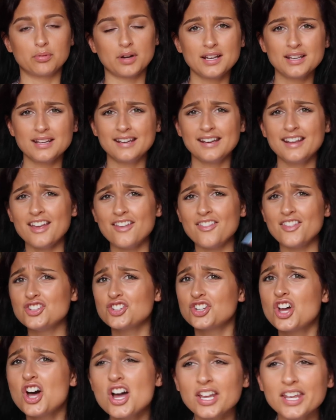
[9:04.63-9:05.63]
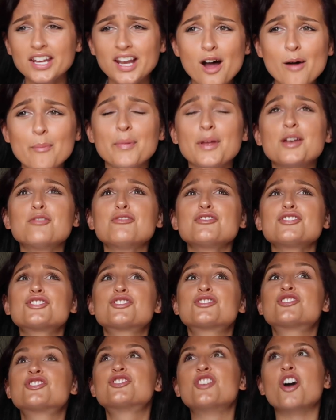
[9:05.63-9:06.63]
bread in it, and then you cook it up, and it was
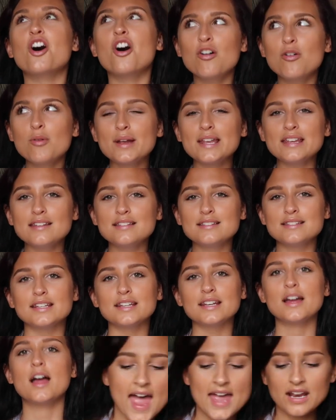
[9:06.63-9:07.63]
so easy.